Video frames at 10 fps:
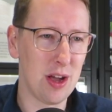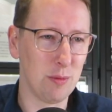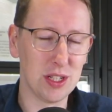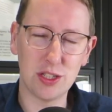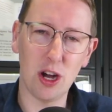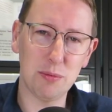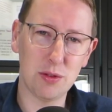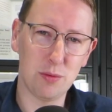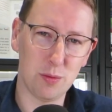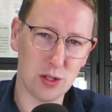We stopped,
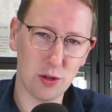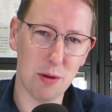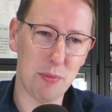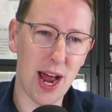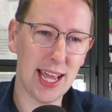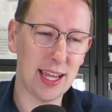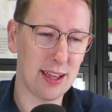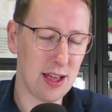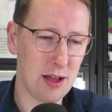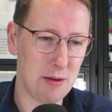we took a break,
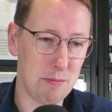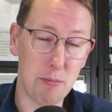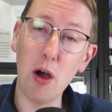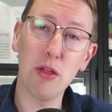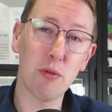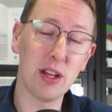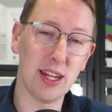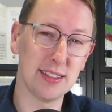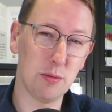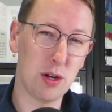both
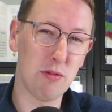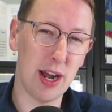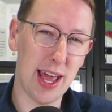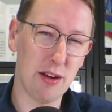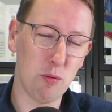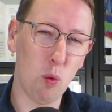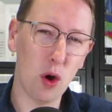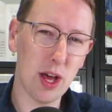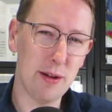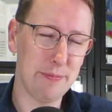realized that we'd run out of
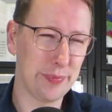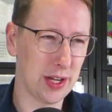water